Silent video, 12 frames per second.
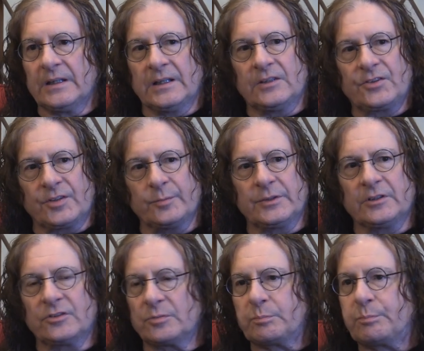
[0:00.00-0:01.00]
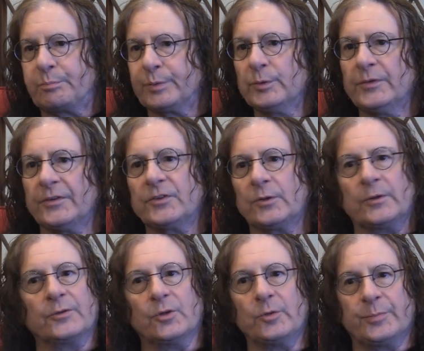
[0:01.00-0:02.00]
and something just blew the
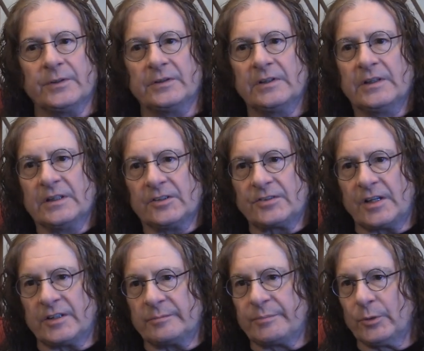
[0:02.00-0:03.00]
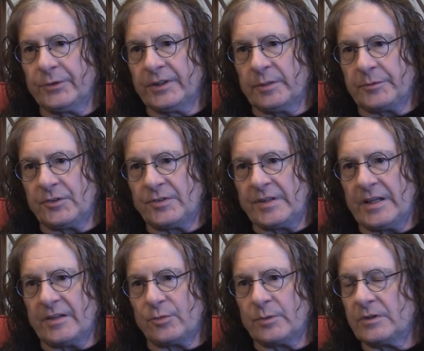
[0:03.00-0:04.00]
door open and started bolting up the
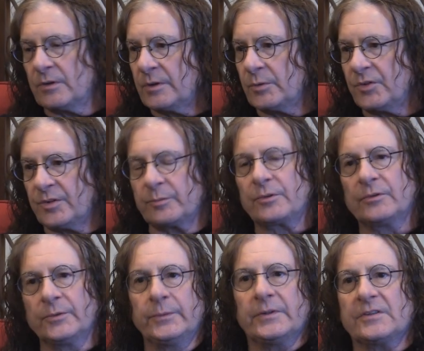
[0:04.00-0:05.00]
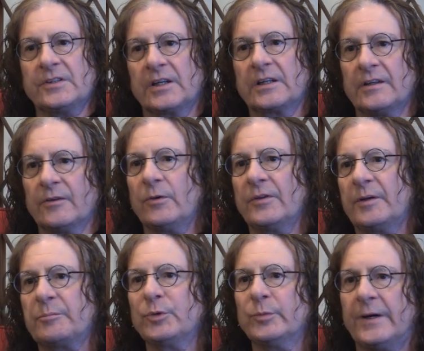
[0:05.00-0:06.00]
stairs. We thought it was some lunatic, and all
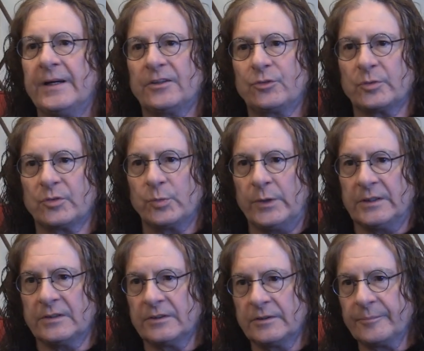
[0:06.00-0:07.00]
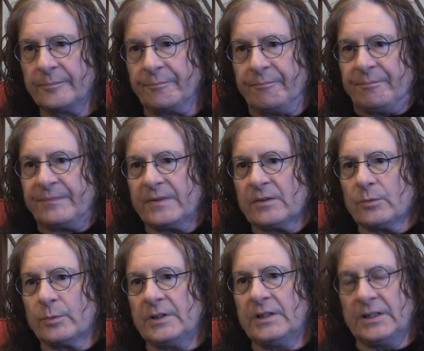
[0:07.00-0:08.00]
that blew by us was wind. Yeah.
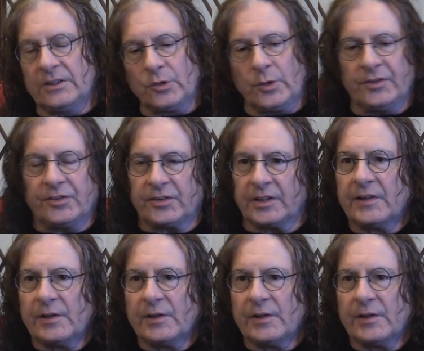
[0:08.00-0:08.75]
We'd hear noises like